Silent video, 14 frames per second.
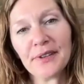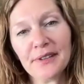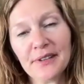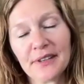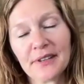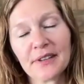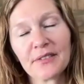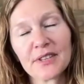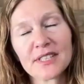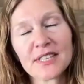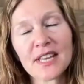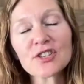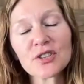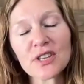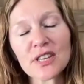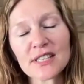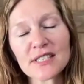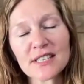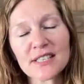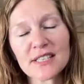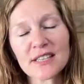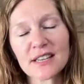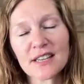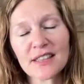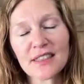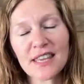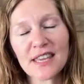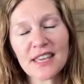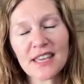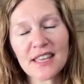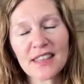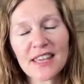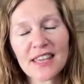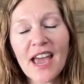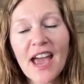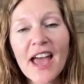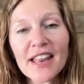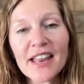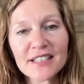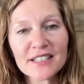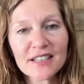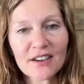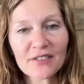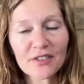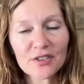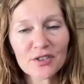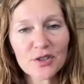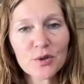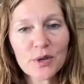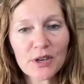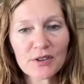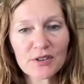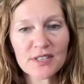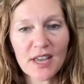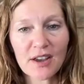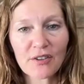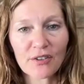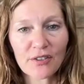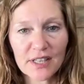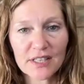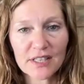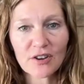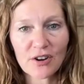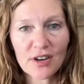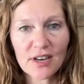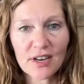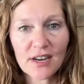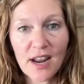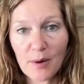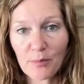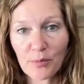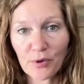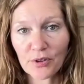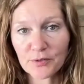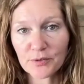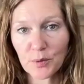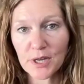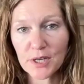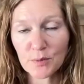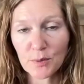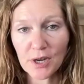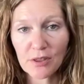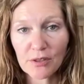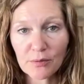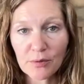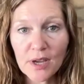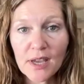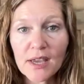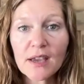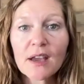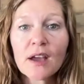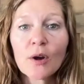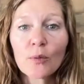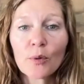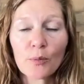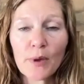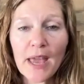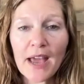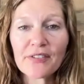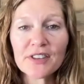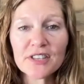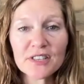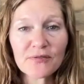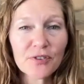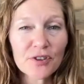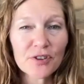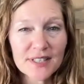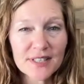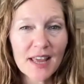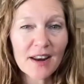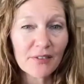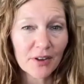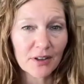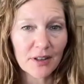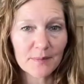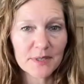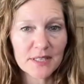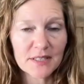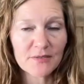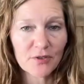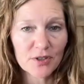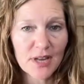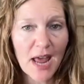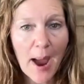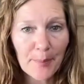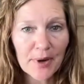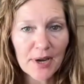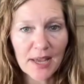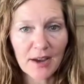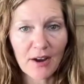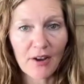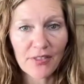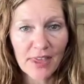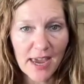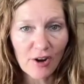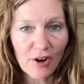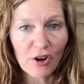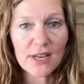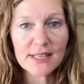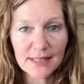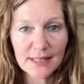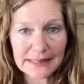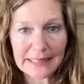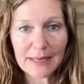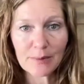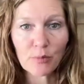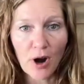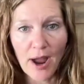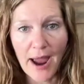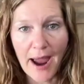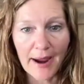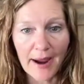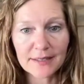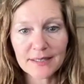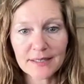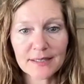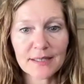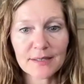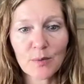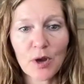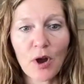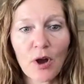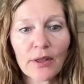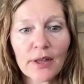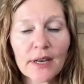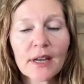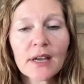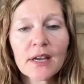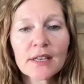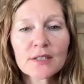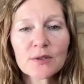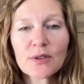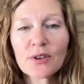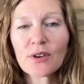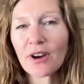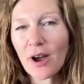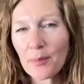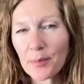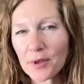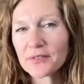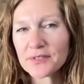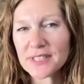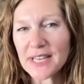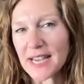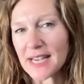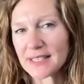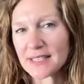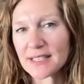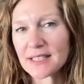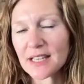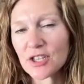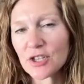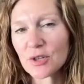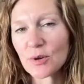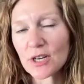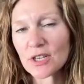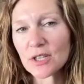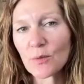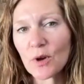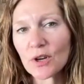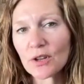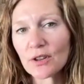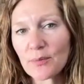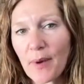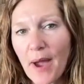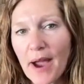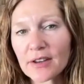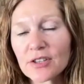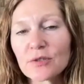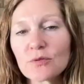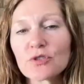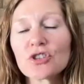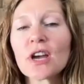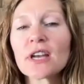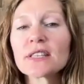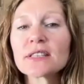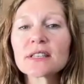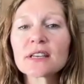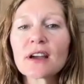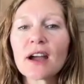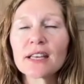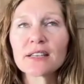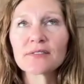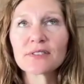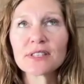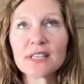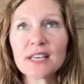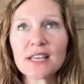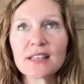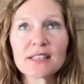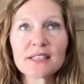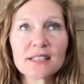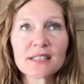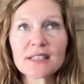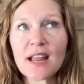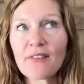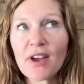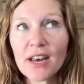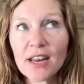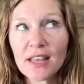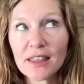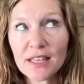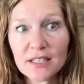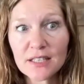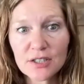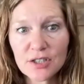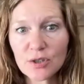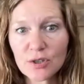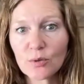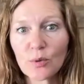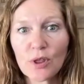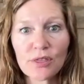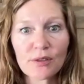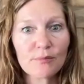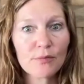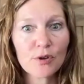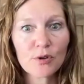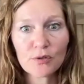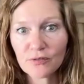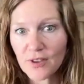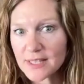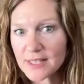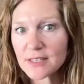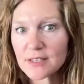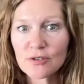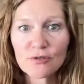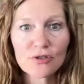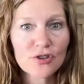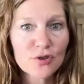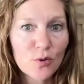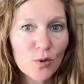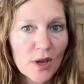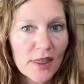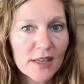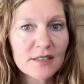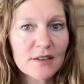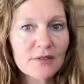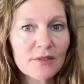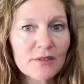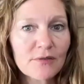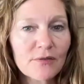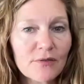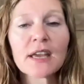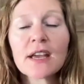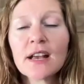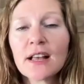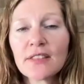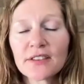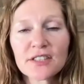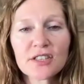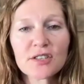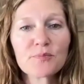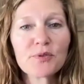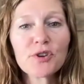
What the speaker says: essentially, this is the end of a 2-year cycle that started in April of 2023 when we had this first set of eclipses, first happening on the Aries Libra axis, as we call it. So there are a couple of dates that you actually want to look back to just to kind of see this doesn't have anything to do with the moon phases or the story that's unfolding. This is